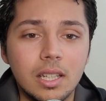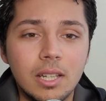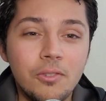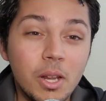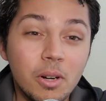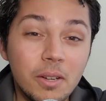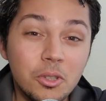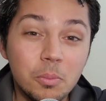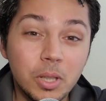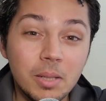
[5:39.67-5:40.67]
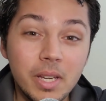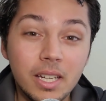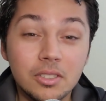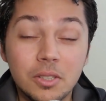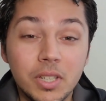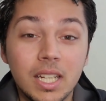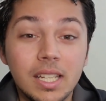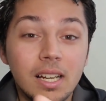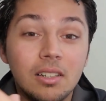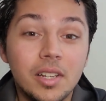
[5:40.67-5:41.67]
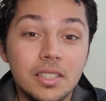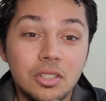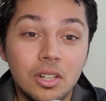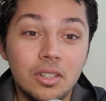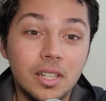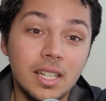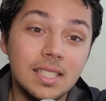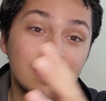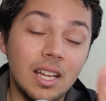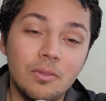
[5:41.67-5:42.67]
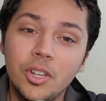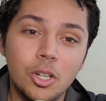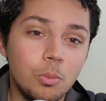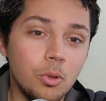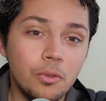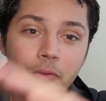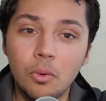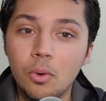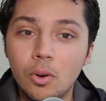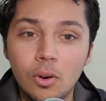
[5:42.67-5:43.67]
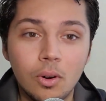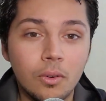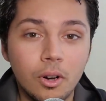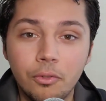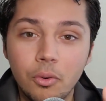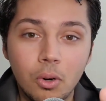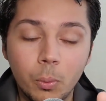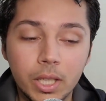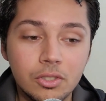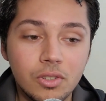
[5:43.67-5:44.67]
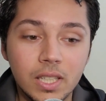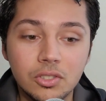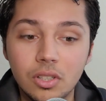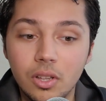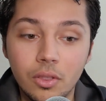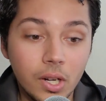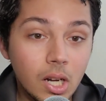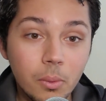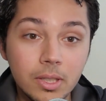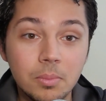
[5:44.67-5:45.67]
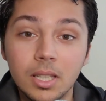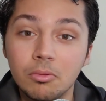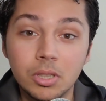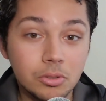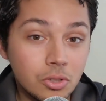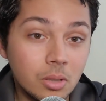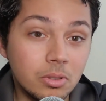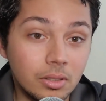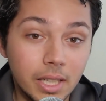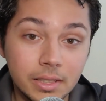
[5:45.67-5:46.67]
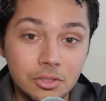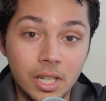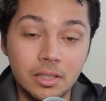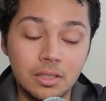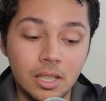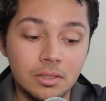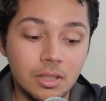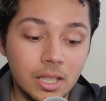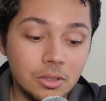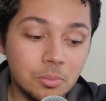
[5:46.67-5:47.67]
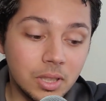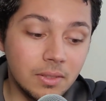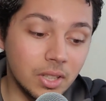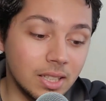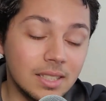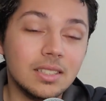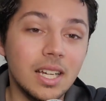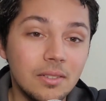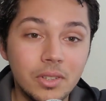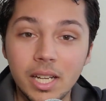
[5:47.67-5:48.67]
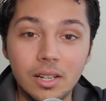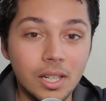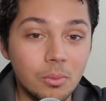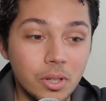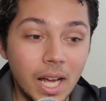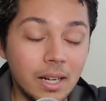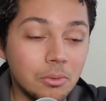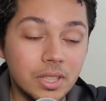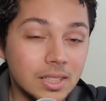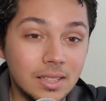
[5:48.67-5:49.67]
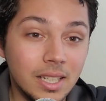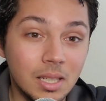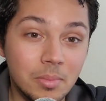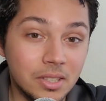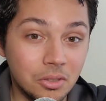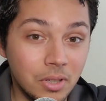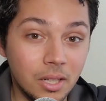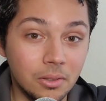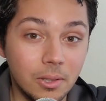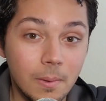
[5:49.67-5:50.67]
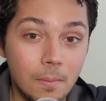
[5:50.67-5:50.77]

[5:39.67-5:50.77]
if they don't have good playmakers, if Kenny Galladay's hurt and he's not available for a 4-week stretch, they're going to be in real trouble. I do believe that. That's kind of an area where I don't think that they can mess around.